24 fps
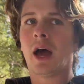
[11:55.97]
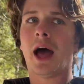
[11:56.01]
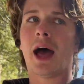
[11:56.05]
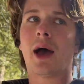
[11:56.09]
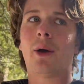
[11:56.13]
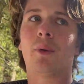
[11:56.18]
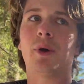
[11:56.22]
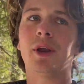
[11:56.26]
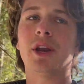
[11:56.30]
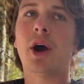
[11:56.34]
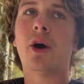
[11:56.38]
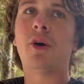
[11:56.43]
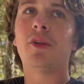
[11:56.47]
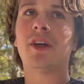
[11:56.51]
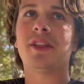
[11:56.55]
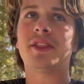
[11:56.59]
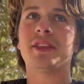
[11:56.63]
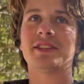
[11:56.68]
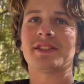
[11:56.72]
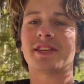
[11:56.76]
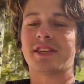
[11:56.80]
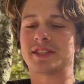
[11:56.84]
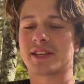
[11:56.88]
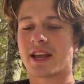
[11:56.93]
We know that
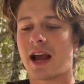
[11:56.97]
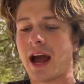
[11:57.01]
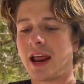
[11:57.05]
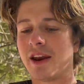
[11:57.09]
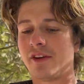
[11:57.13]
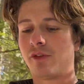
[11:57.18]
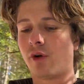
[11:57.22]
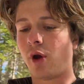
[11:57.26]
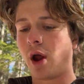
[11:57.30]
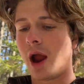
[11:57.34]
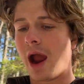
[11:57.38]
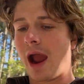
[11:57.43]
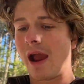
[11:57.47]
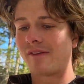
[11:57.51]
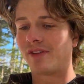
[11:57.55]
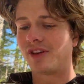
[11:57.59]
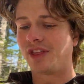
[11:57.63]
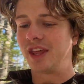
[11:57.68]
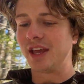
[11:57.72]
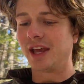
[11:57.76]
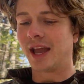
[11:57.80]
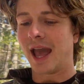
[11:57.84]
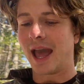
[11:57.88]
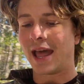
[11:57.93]
this is kind of where
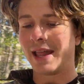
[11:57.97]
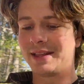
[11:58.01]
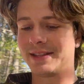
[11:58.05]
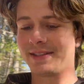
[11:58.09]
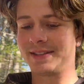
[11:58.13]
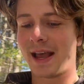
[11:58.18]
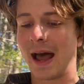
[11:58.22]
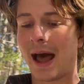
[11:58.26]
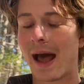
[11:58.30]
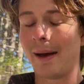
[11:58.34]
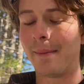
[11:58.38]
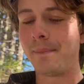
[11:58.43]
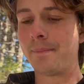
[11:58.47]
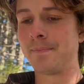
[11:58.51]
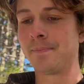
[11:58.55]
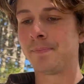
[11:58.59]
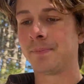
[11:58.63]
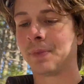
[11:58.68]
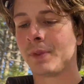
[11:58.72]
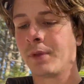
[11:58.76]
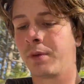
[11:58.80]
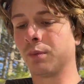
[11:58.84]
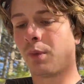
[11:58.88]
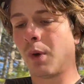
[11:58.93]
everything ends up
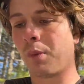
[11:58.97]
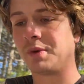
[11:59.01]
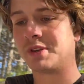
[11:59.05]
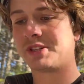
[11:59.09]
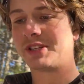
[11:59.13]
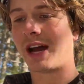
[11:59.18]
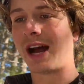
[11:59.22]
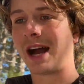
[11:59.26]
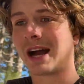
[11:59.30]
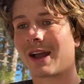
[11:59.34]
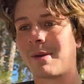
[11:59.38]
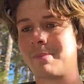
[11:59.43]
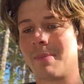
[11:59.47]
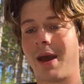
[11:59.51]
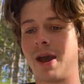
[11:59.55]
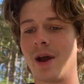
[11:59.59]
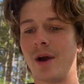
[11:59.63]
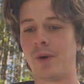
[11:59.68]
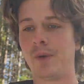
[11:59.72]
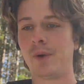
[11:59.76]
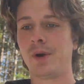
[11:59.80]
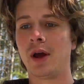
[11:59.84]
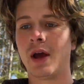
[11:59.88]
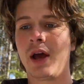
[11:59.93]
when we talk
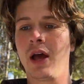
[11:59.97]
about